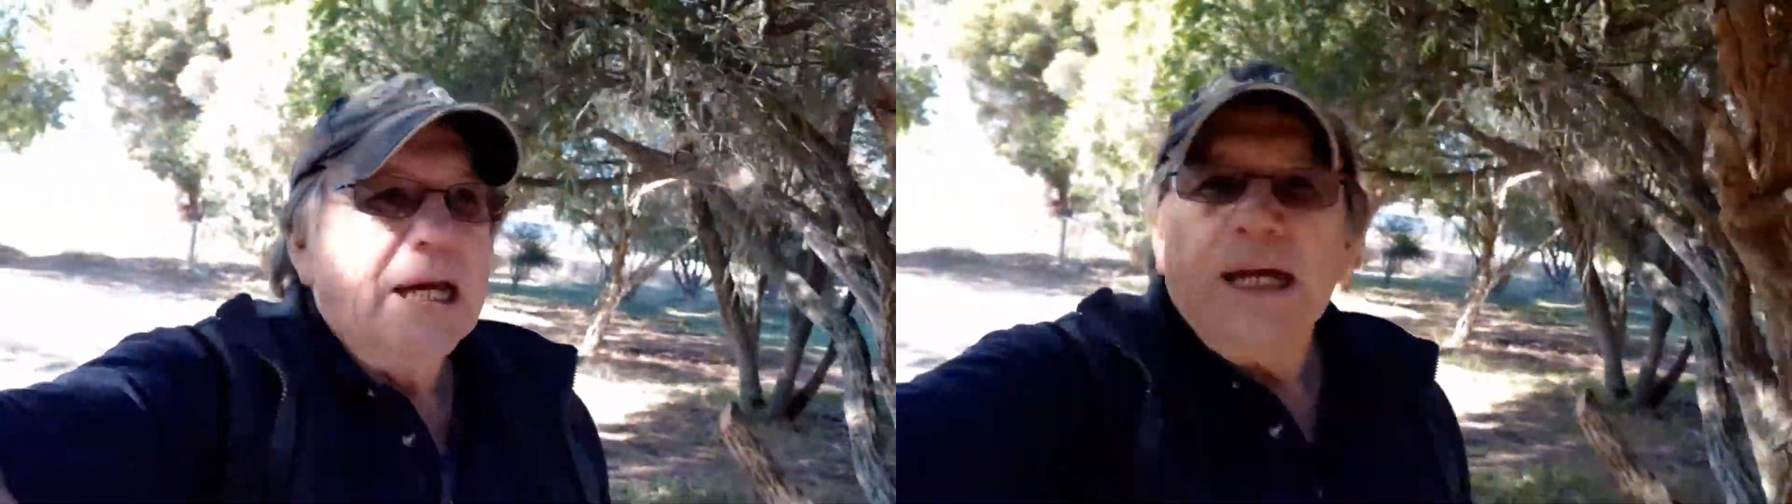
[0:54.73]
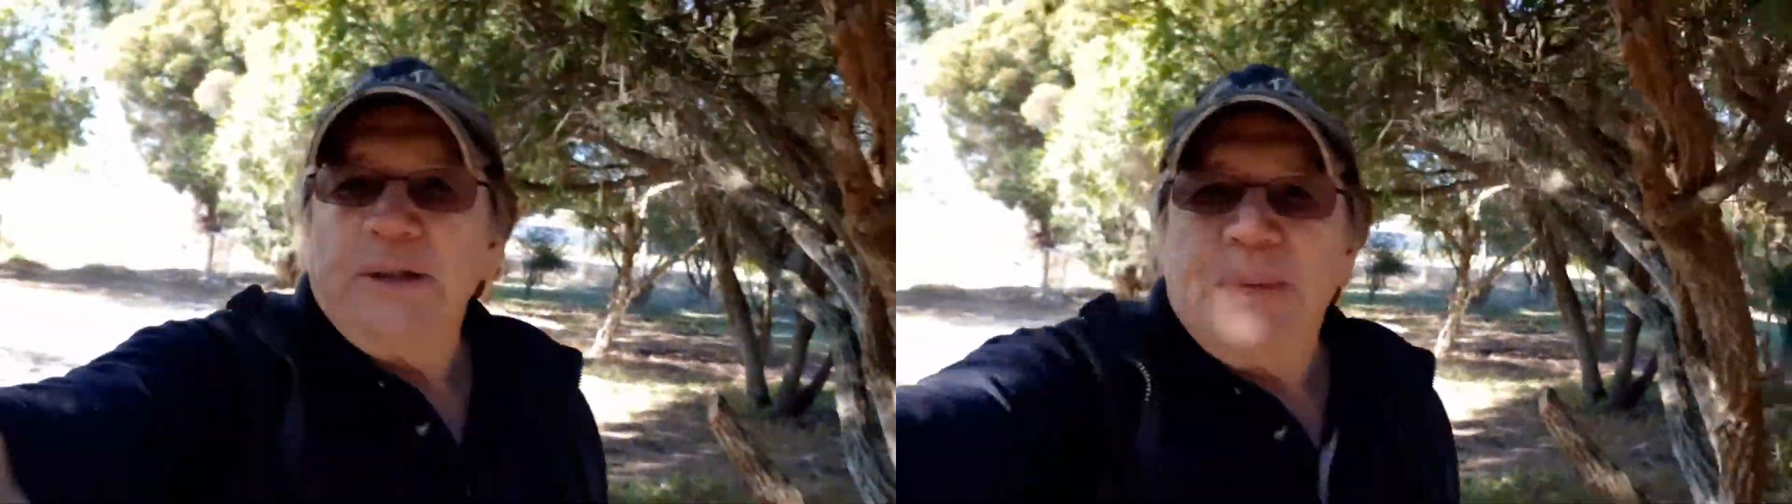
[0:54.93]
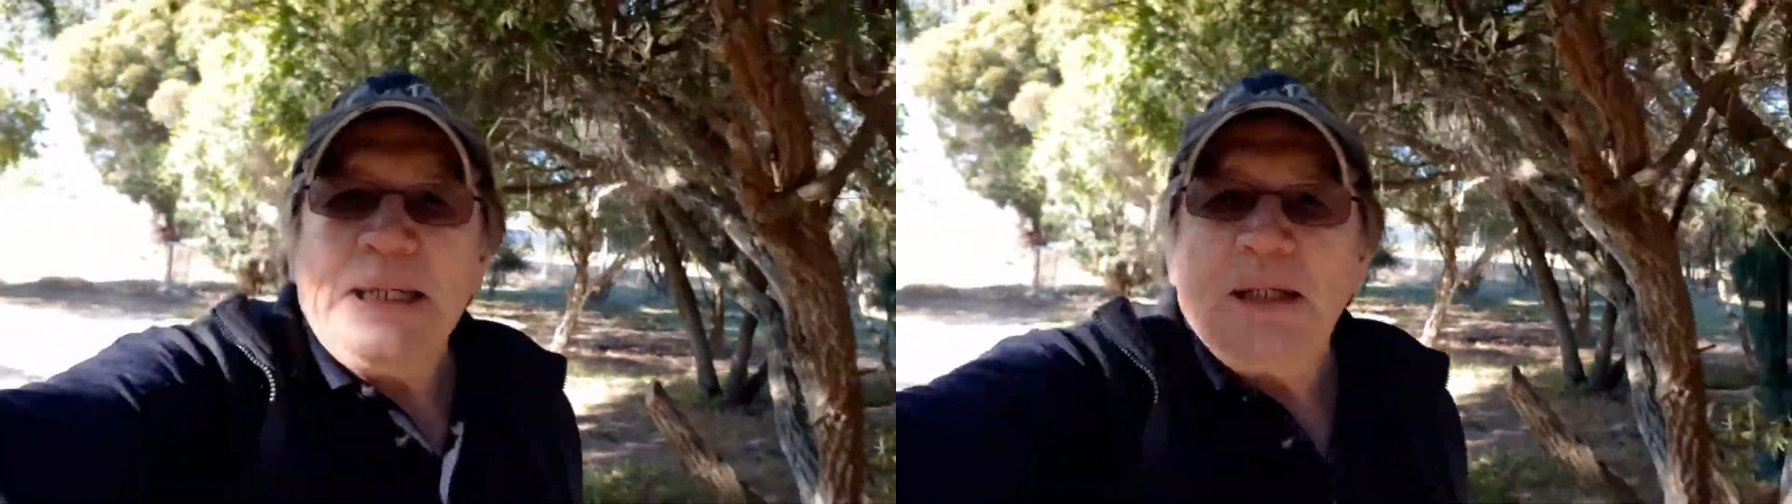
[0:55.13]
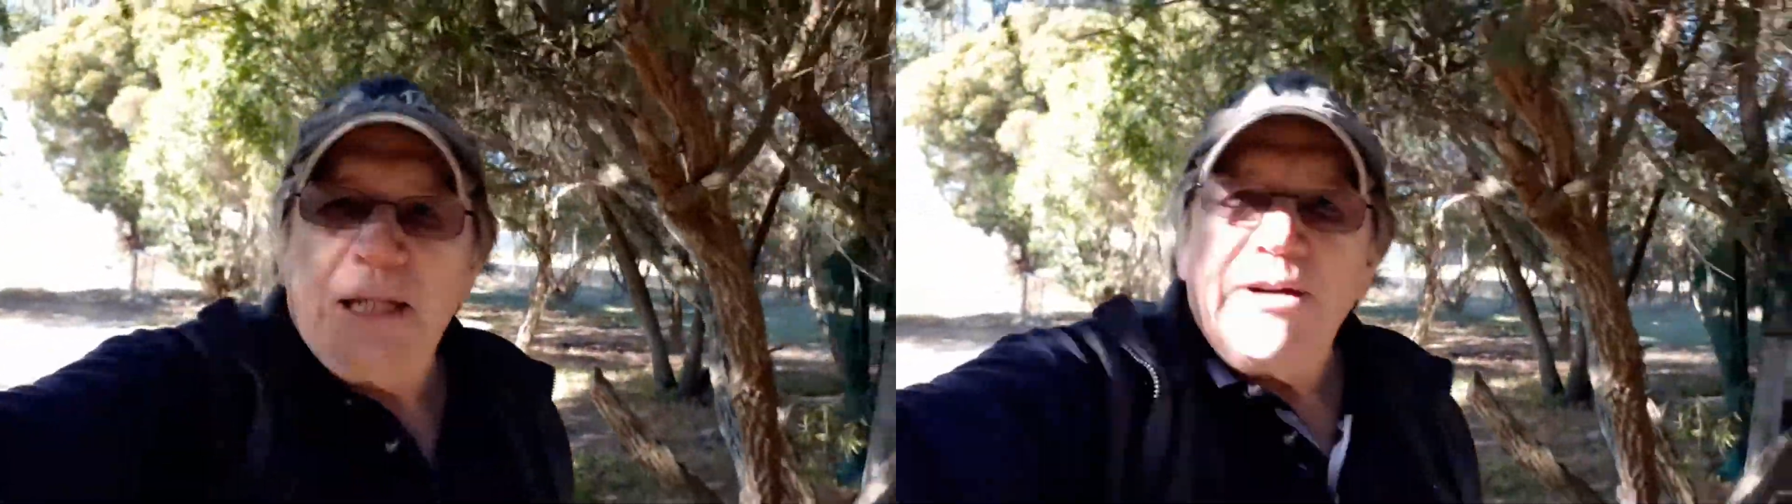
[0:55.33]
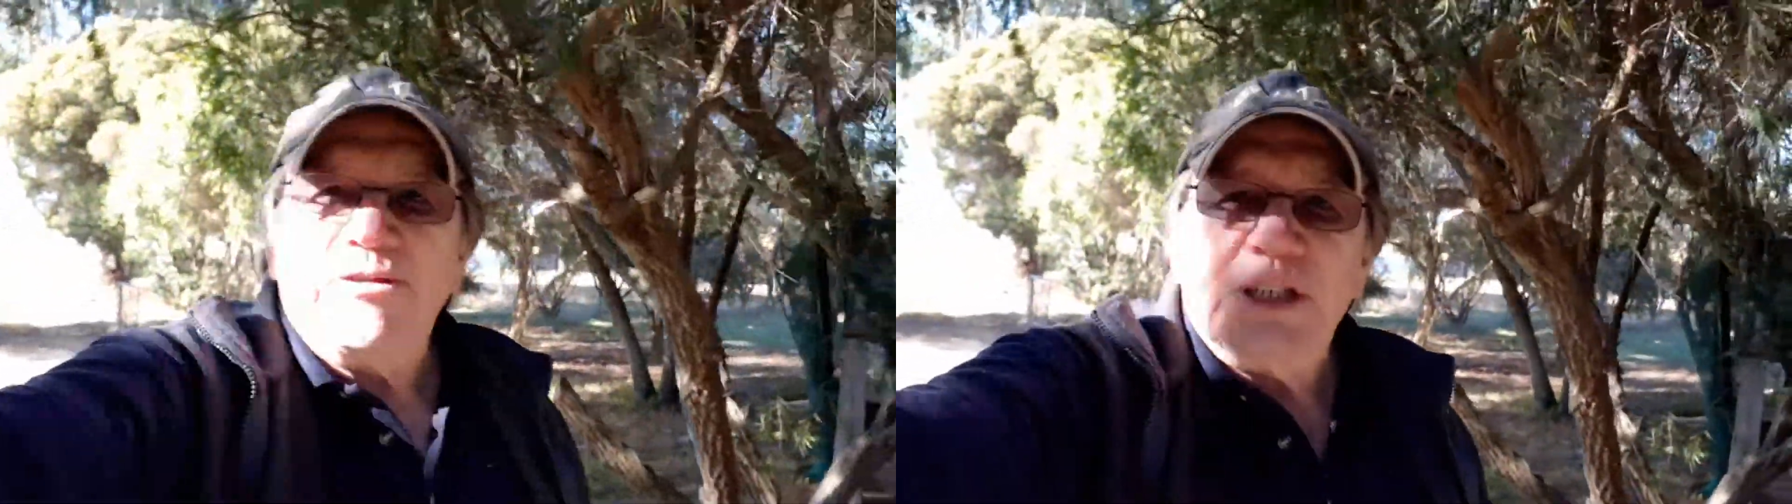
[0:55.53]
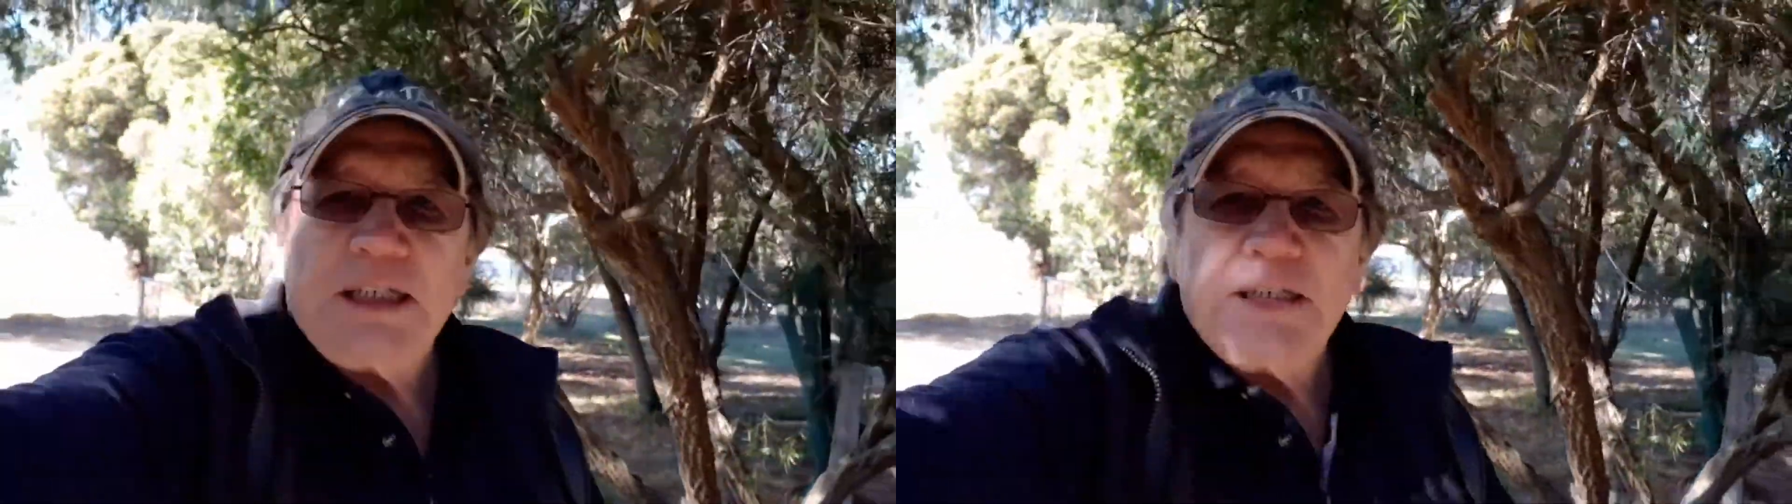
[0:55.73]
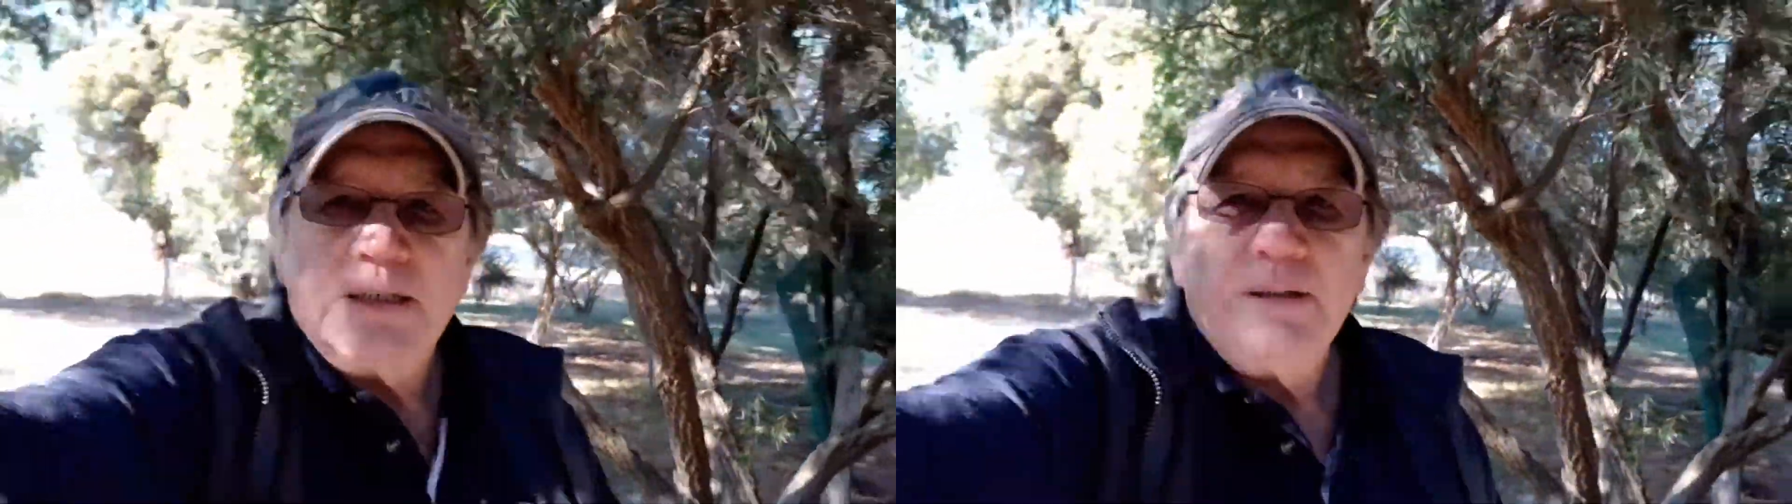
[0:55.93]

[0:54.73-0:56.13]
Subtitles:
has been left.